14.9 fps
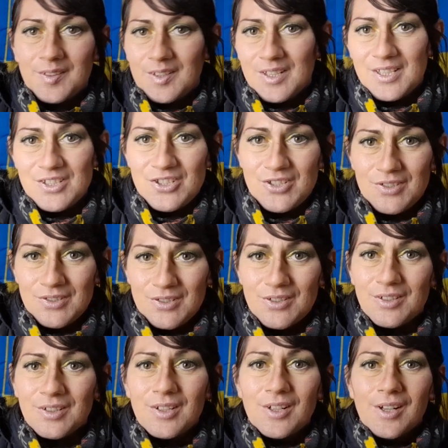I kid you
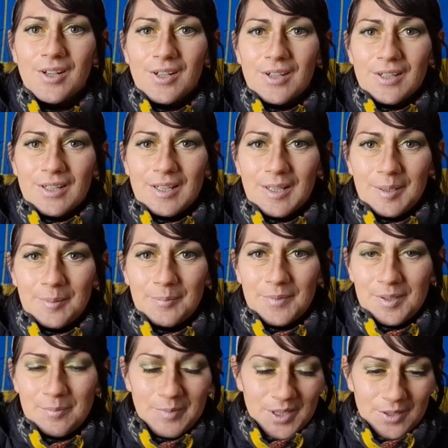not.
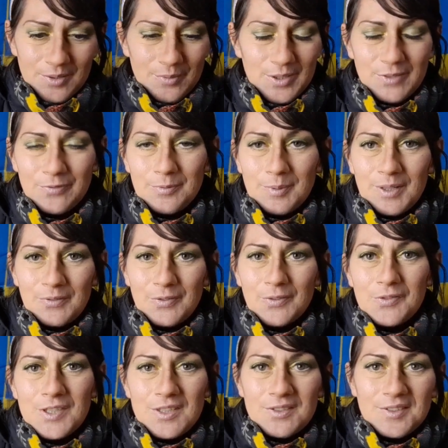They can be anywhere from like
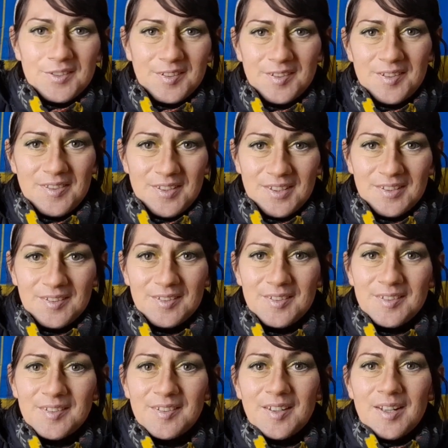$50 to
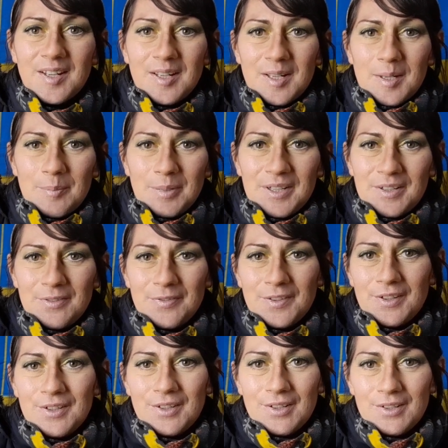thousands. But if the
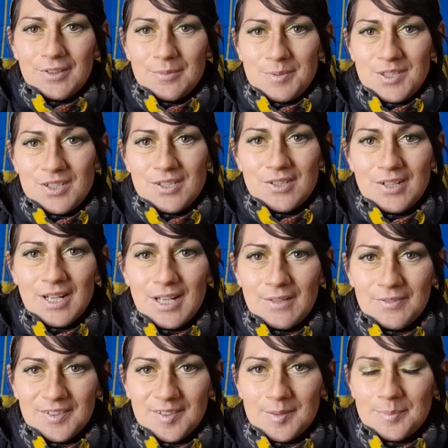only option you
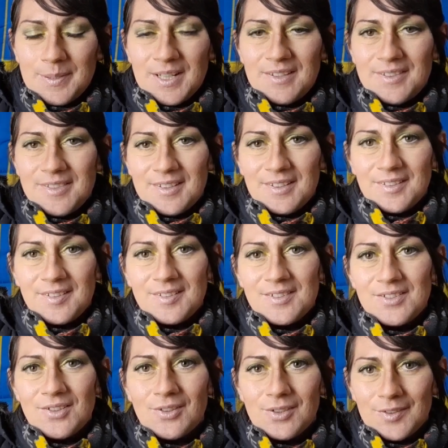have is to pay
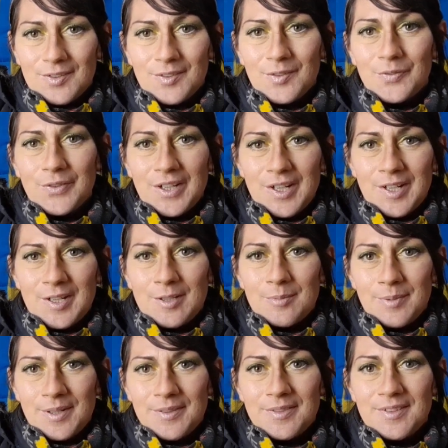$1,000 for a
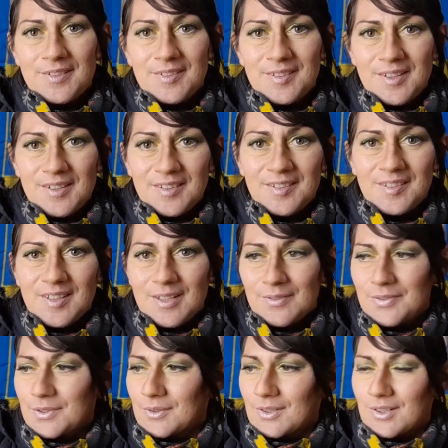helmet that's going to
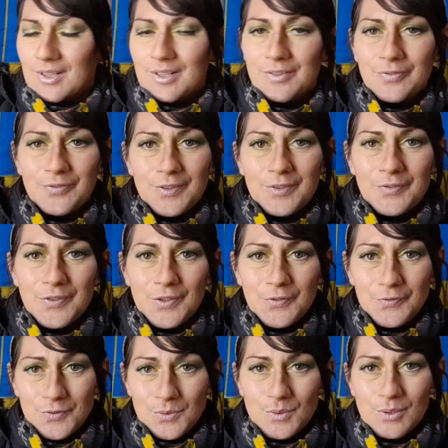save your life if you
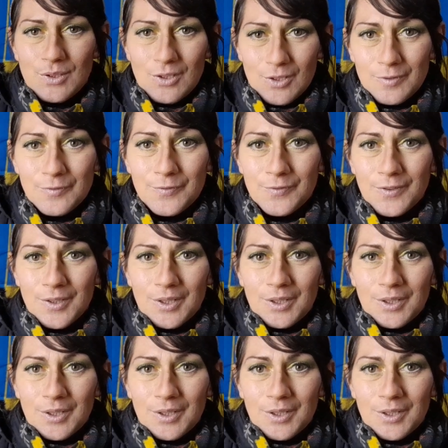fall off,